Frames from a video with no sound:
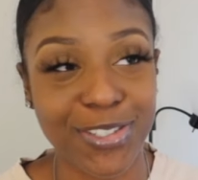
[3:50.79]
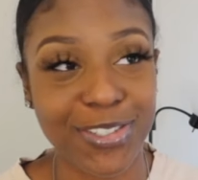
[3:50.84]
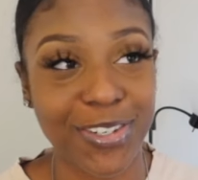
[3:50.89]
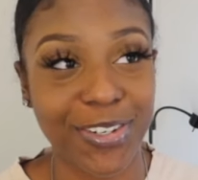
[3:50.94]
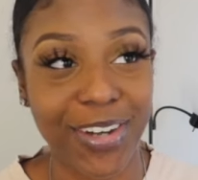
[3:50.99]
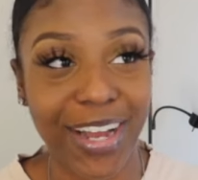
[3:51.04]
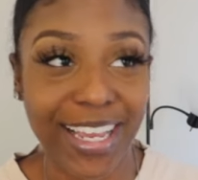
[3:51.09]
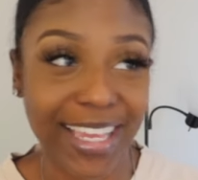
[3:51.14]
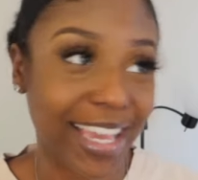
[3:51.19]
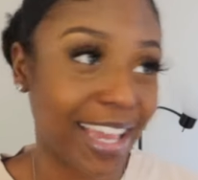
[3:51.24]

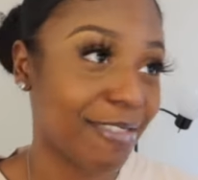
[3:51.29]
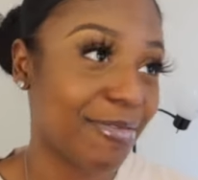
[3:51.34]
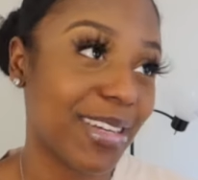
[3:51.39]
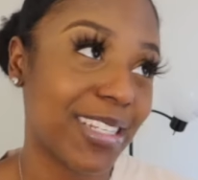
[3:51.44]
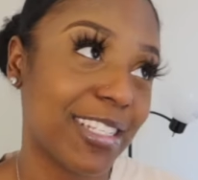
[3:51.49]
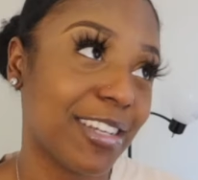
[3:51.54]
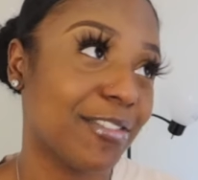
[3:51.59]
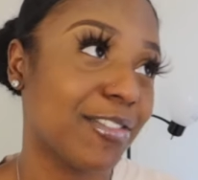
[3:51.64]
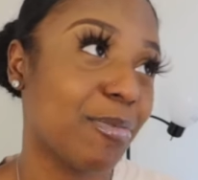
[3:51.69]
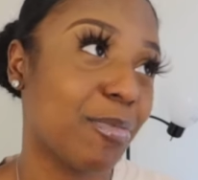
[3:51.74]
So I gave
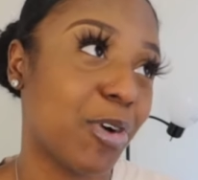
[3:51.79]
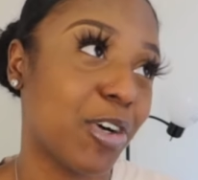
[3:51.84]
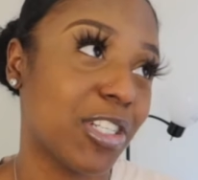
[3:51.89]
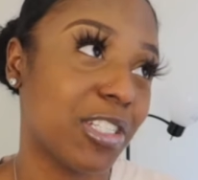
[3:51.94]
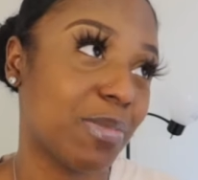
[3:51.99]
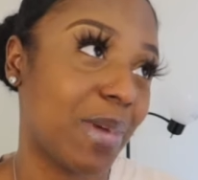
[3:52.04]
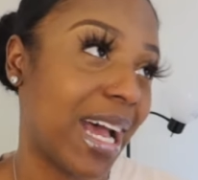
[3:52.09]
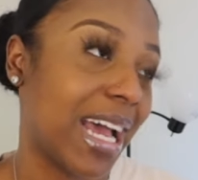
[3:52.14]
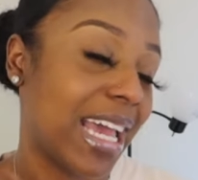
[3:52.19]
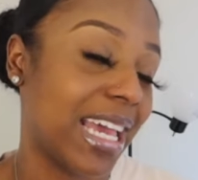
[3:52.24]
myself the
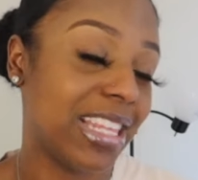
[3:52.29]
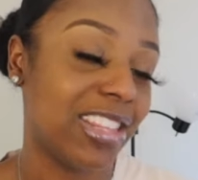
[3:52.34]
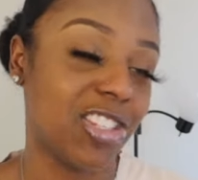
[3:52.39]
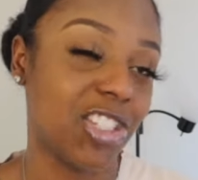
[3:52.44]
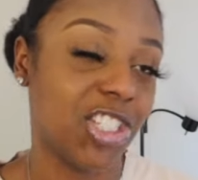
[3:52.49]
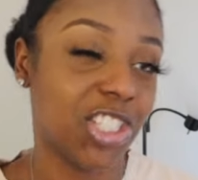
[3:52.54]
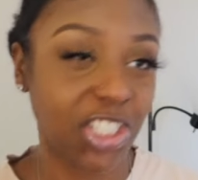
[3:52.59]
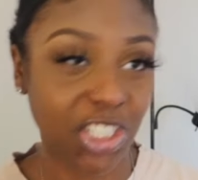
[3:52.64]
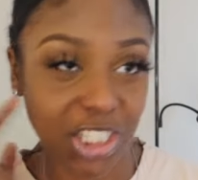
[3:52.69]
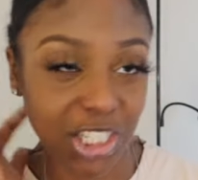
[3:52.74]
bald spot, and
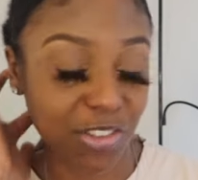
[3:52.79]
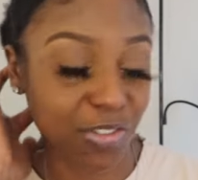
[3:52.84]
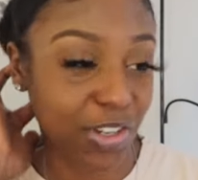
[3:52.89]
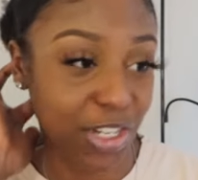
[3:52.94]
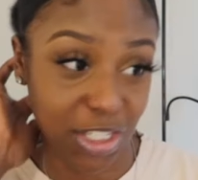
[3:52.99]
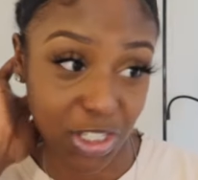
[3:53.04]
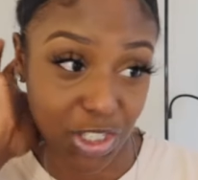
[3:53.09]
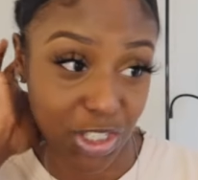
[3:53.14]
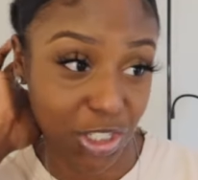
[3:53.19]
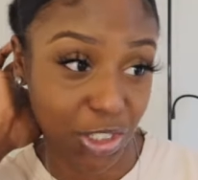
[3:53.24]
then she just
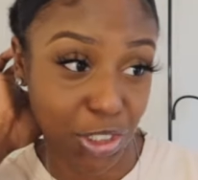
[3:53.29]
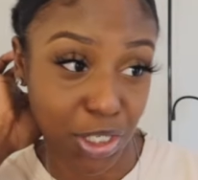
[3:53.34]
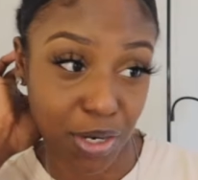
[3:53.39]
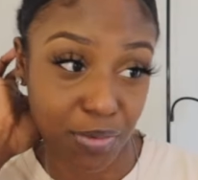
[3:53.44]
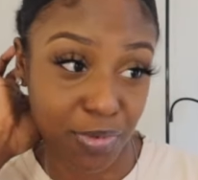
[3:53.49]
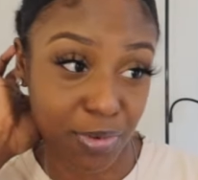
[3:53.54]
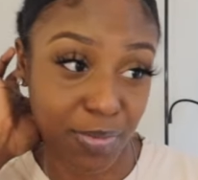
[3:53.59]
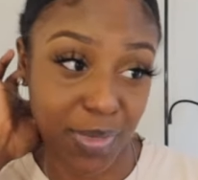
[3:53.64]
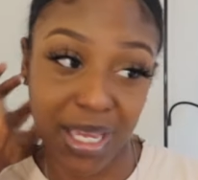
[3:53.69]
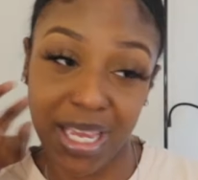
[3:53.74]
finished the
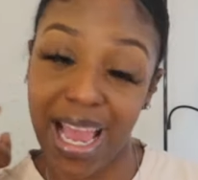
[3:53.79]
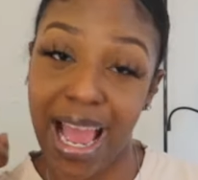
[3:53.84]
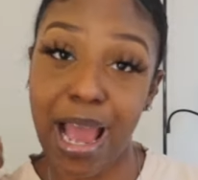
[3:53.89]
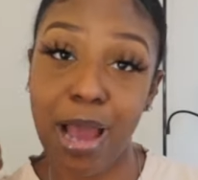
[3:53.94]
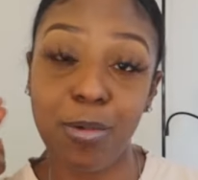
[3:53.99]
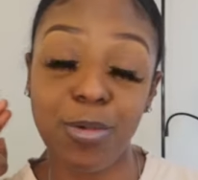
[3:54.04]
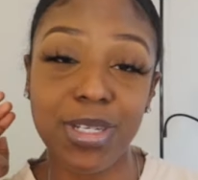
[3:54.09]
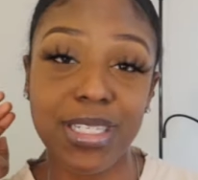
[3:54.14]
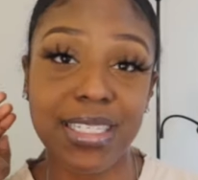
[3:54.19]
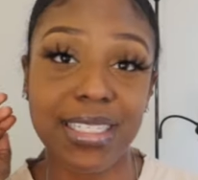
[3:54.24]
job for me.
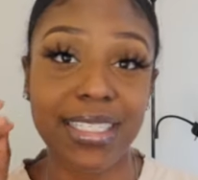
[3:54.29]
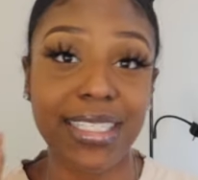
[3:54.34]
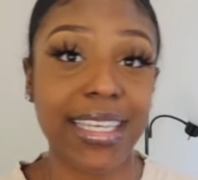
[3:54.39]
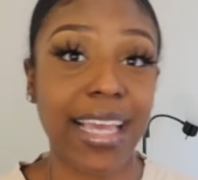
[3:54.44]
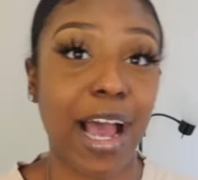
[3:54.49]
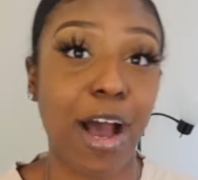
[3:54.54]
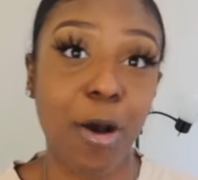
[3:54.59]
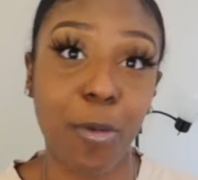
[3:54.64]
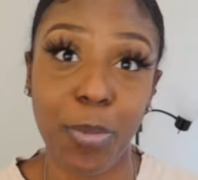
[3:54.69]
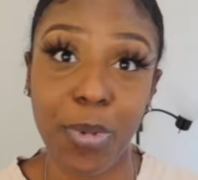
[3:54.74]
I was
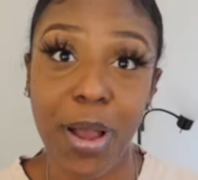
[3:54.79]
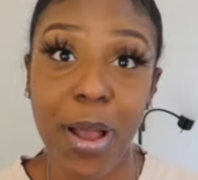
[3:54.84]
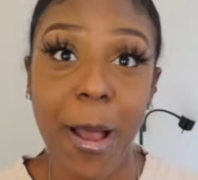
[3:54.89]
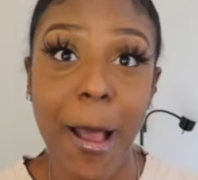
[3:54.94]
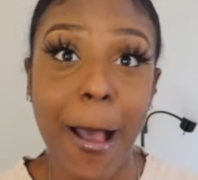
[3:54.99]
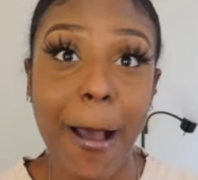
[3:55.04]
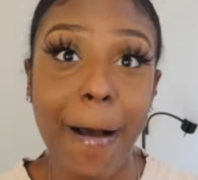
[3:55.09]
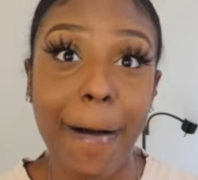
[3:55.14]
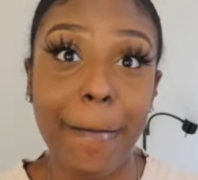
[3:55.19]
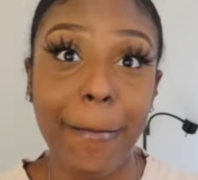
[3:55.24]
scalp
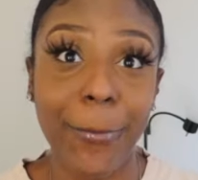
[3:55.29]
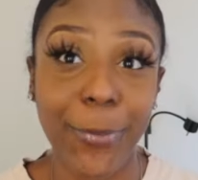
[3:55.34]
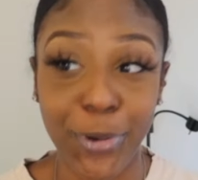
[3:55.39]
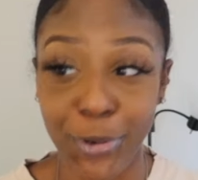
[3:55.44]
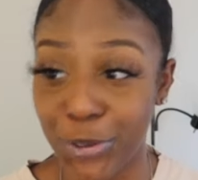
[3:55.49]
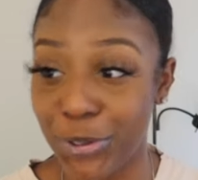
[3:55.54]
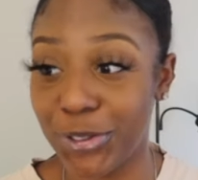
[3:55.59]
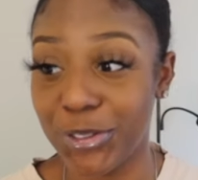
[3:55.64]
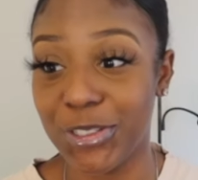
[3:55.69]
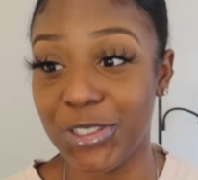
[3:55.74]

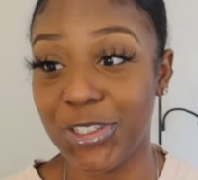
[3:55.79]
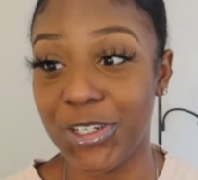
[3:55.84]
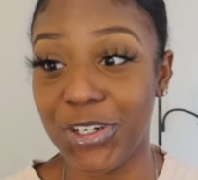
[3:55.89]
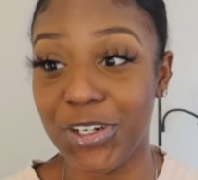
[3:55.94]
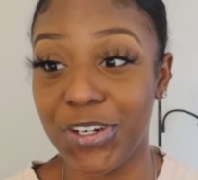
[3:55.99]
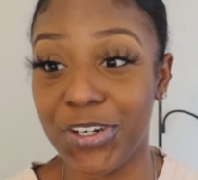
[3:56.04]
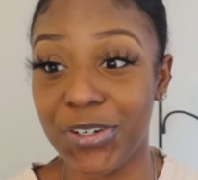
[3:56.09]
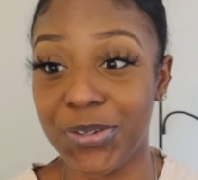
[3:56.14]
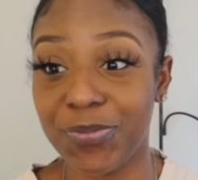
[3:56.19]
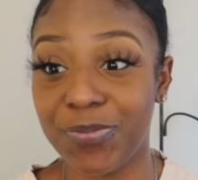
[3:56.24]
bald,
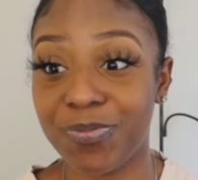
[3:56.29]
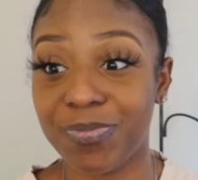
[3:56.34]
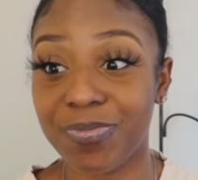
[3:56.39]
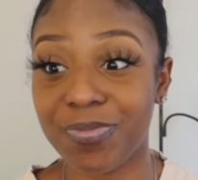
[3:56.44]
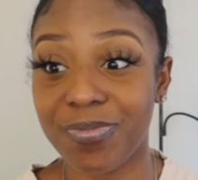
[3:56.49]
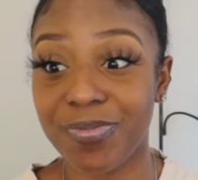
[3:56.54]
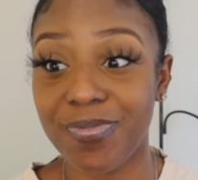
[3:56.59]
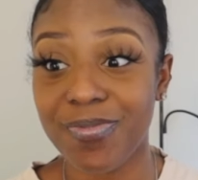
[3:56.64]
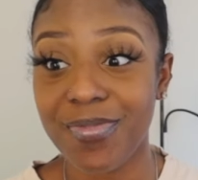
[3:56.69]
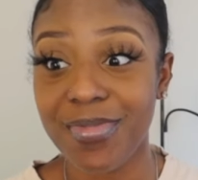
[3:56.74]
y'all.
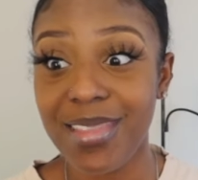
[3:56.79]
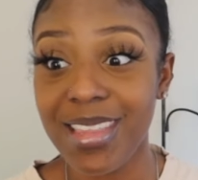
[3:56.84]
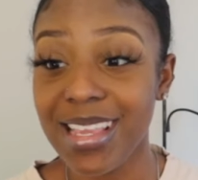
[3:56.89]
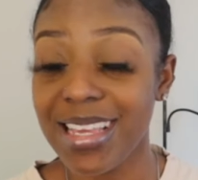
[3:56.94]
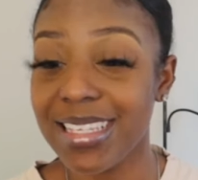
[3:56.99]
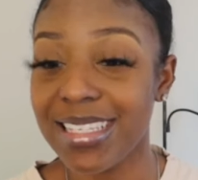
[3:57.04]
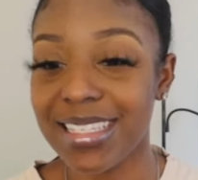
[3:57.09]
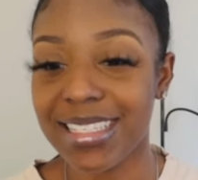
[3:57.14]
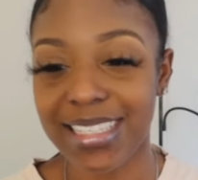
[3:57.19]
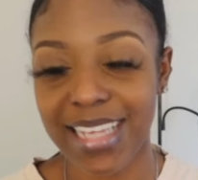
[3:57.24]

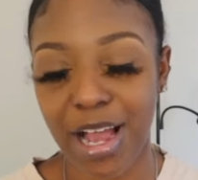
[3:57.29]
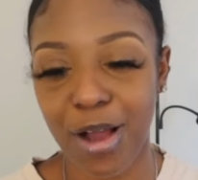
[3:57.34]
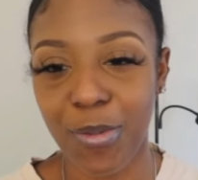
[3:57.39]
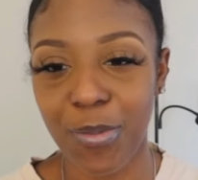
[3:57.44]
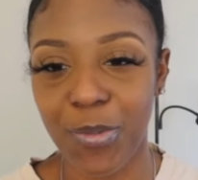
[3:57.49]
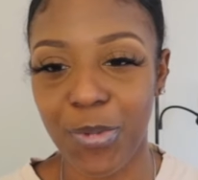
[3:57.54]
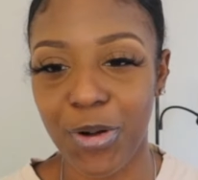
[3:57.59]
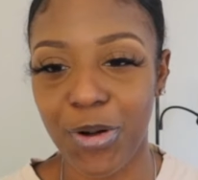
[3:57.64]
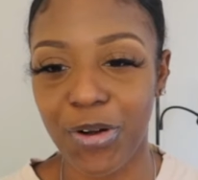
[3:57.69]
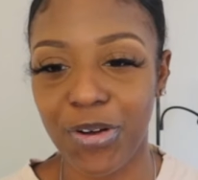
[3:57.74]

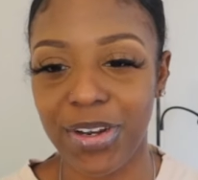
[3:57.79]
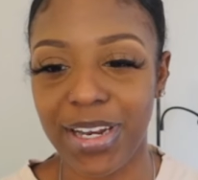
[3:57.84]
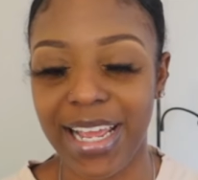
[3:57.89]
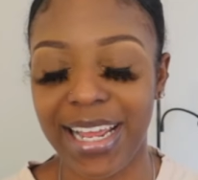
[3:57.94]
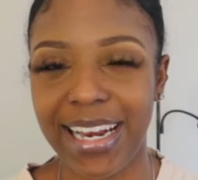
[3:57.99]
Scalp bald.